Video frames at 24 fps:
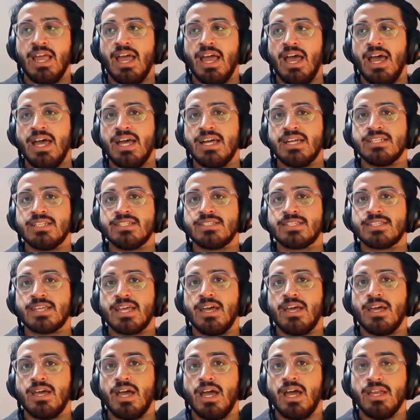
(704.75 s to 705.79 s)
And
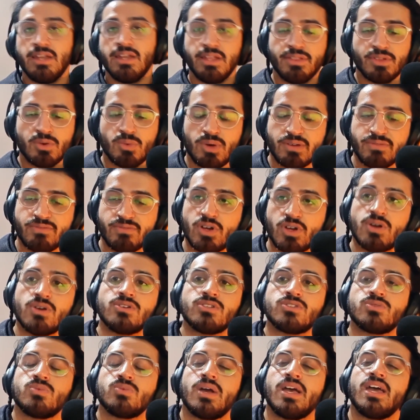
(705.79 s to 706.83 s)
another one of
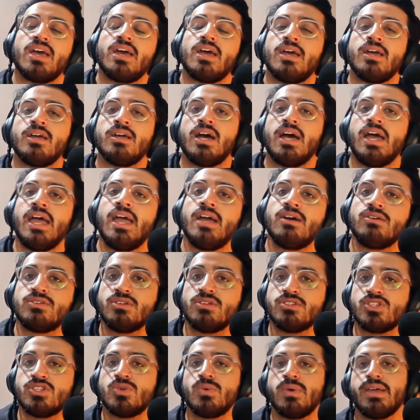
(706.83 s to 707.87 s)
those where I held
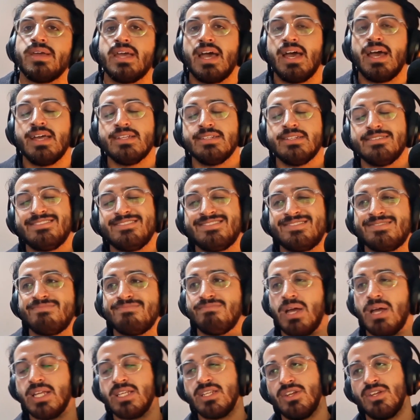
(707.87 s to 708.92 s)
on to it, and
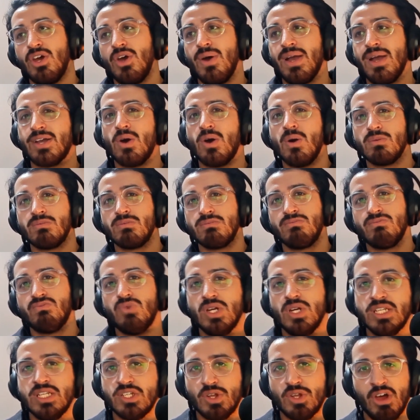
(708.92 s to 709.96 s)
I don't know, I got a
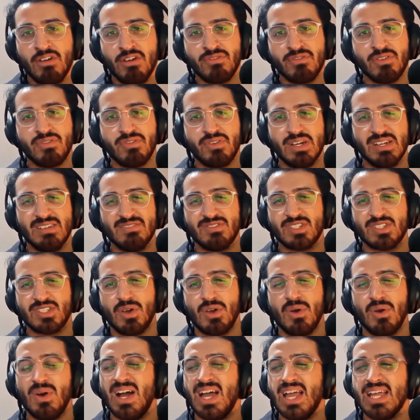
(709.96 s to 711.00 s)
really good offer for it,
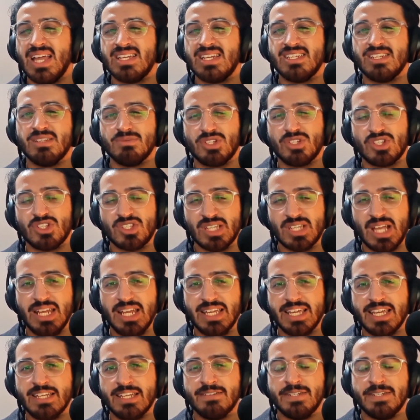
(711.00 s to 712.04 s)
so I ended up just selling it.